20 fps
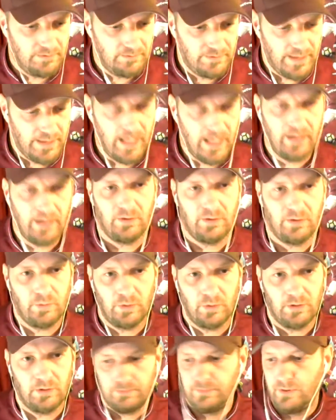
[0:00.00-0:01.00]
you
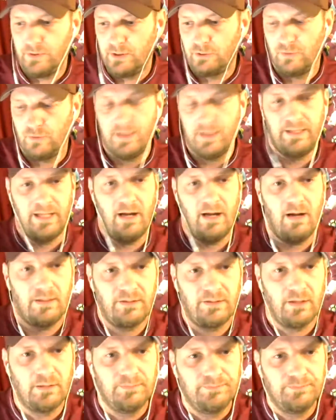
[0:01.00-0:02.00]
had a great
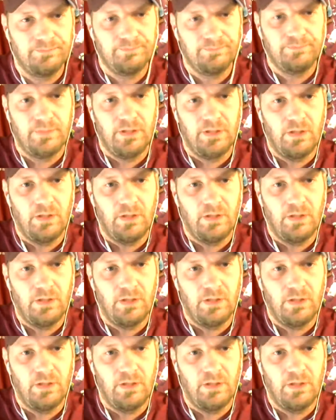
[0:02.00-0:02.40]
character, you